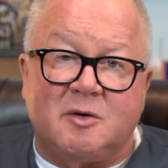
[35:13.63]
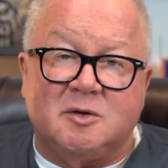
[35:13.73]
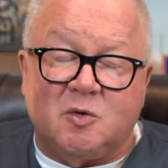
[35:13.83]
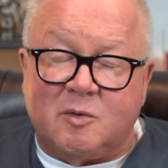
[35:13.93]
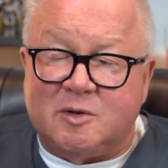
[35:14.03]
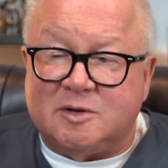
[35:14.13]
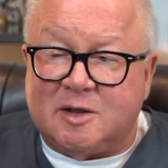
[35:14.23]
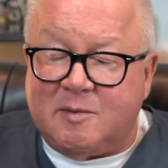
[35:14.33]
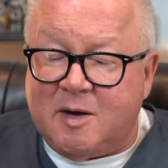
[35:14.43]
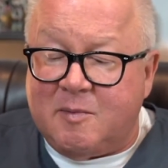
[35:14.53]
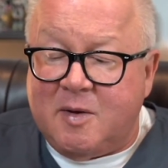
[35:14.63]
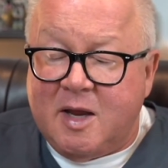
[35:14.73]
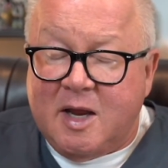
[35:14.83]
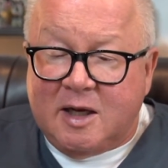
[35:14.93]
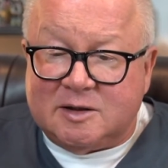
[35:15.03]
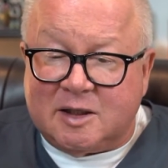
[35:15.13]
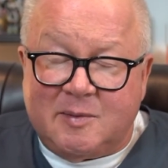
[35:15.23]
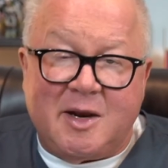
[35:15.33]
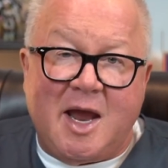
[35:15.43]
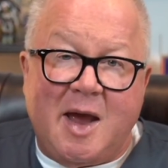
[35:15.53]
His hormones will come up. He's going to
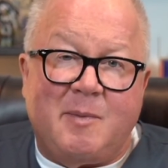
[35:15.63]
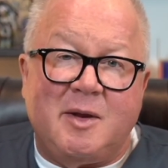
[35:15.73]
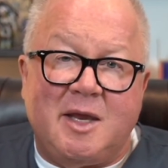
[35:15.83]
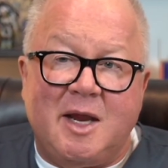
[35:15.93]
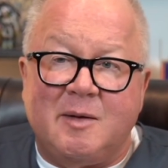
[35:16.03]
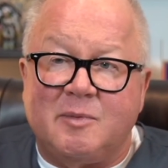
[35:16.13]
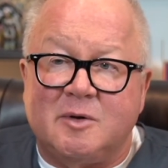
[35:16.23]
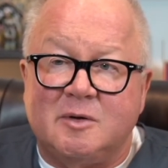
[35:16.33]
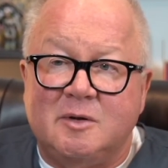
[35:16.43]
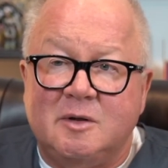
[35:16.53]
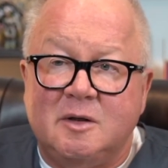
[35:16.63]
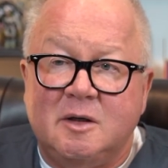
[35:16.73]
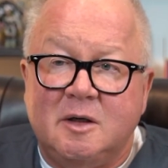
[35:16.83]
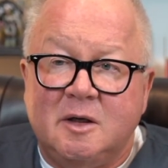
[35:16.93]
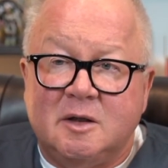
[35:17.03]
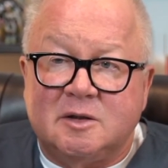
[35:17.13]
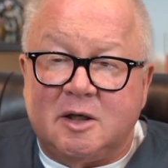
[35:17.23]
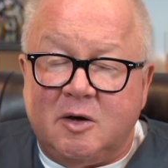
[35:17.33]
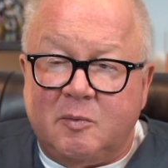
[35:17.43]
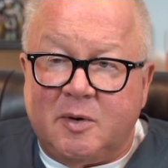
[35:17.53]
be a happy camper.
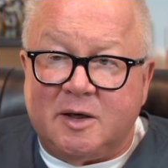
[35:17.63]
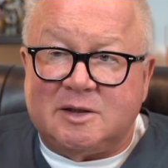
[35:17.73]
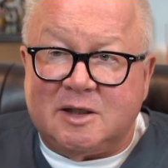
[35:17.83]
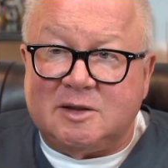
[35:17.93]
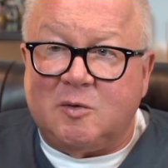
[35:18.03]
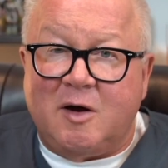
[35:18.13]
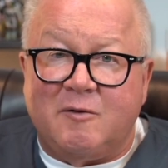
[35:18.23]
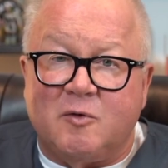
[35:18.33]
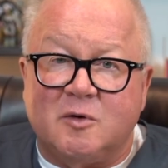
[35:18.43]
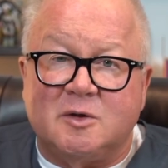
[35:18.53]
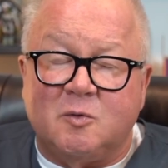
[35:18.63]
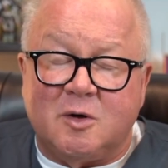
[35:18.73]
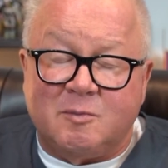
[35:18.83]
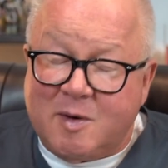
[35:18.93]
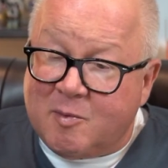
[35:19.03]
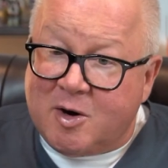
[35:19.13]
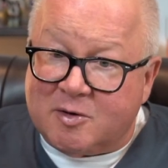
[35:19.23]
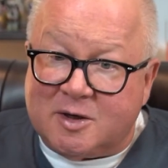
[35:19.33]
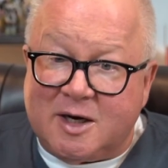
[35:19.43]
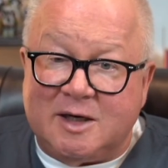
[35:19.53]
So, but it takes a while for it to work. Remember
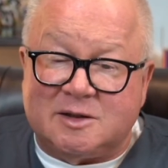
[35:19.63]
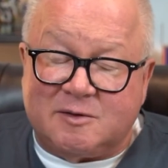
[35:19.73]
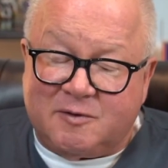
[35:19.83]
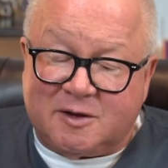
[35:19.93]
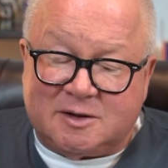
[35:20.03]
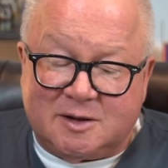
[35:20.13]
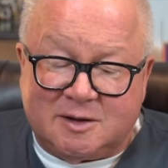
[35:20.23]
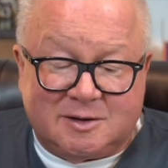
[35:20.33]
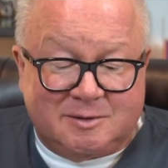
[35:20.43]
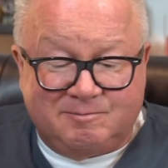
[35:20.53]
100 days to fix these.